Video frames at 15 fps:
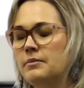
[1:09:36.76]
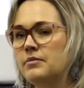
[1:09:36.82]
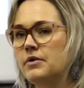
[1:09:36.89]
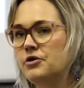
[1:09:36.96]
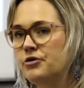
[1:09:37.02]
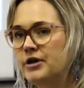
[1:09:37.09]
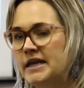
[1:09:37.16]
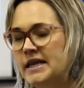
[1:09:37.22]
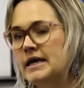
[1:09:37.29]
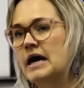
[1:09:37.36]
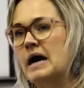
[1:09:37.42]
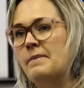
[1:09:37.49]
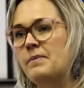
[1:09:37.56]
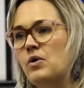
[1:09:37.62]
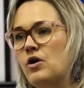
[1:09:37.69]
reading
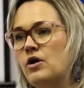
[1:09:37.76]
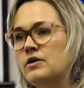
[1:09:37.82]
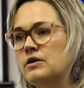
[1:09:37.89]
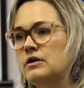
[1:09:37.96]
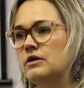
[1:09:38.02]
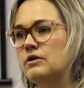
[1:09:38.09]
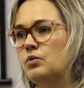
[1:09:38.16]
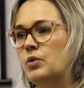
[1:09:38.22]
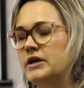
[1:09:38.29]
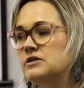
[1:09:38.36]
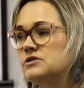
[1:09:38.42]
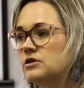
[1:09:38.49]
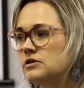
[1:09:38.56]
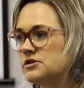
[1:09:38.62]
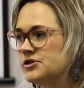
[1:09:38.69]
up on what
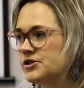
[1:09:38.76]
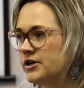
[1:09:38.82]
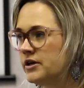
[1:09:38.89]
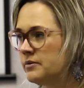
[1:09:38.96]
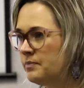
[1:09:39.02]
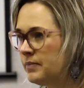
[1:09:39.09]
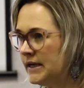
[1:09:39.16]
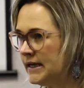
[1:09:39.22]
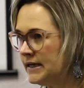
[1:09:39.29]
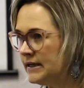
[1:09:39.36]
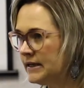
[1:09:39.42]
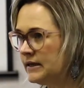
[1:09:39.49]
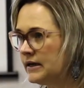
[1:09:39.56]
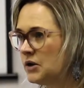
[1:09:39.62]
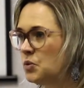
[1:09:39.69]
is considered a
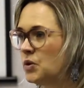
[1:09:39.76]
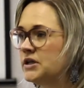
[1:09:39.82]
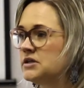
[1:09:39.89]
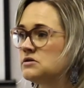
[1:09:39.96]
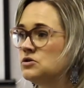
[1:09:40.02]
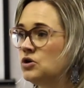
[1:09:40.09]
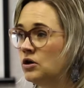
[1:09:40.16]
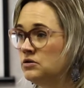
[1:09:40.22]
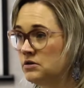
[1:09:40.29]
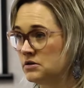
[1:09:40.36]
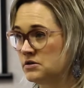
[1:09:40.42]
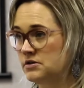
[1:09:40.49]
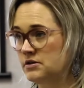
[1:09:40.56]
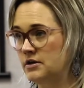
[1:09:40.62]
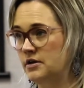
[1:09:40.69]
pleading and what is not
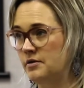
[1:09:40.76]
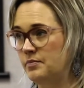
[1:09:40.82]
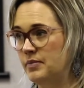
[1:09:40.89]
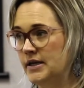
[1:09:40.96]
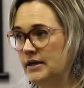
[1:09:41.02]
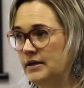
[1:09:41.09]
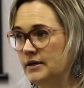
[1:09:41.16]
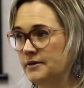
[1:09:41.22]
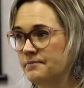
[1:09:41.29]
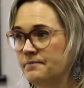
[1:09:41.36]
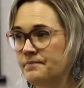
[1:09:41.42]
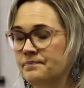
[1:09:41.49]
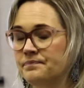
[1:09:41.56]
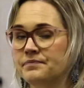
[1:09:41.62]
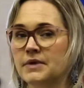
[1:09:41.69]
considered a pleading.
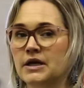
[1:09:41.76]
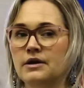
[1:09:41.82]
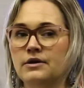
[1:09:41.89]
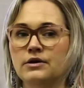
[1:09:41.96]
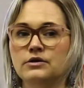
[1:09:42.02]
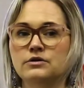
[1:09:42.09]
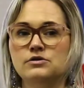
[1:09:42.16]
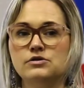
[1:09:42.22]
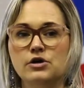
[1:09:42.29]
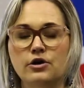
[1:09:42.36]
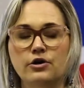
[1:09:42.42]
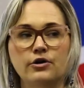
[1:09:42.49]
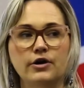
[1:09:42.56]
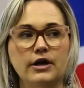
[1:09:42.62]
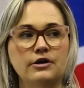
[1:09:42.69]

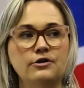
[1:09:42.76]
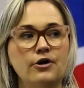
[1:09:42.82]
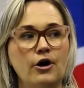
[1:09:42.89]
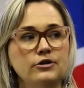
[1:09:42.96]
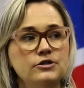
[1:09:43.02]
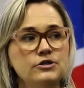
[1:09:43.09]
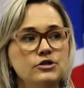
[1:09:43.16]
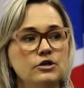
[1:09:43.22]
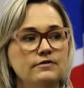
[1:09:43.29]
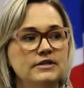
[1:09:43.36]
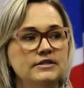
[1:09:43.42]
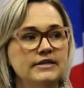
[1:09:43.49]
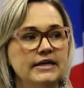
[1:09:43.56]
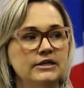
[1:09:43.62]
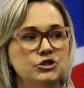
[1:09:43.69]
So a notice of
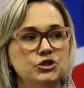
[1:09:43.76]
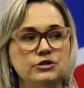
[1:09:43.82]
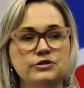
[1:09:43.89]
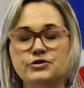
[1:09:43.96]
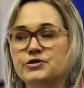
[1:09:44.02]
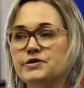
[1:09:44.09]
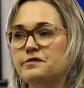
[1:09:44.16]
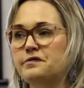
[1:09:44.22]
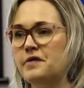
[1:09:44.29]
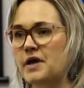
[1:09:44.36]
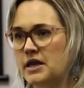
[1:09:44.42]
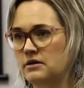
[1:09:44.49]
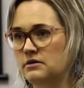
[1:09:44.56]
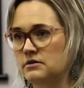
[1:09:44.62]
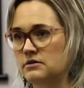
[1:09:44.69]
intention to
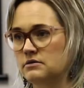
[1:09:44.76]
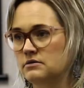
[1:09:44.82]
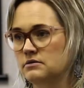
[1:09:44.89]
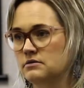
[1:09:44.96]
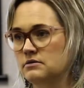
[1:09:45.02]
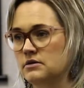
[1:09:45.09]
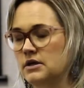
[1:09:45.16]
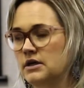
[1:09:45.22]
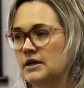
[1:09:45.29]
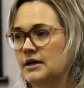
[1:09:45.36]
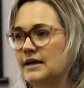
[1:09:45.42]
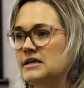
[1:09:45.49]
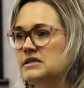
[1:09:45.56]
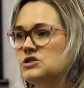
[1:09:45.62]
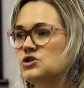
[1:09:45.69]
defend
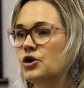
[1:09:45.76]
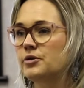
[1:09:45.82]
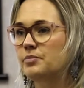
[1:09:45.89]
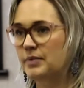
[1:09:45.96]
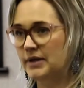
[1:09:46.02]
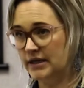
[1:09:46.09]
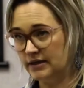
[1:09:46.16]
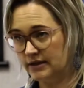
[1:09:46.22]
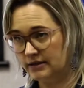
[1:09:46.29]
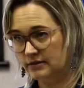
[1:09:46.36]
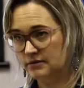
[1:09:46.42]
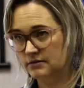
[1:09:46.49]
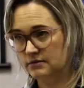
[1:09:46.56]
is not a pleading.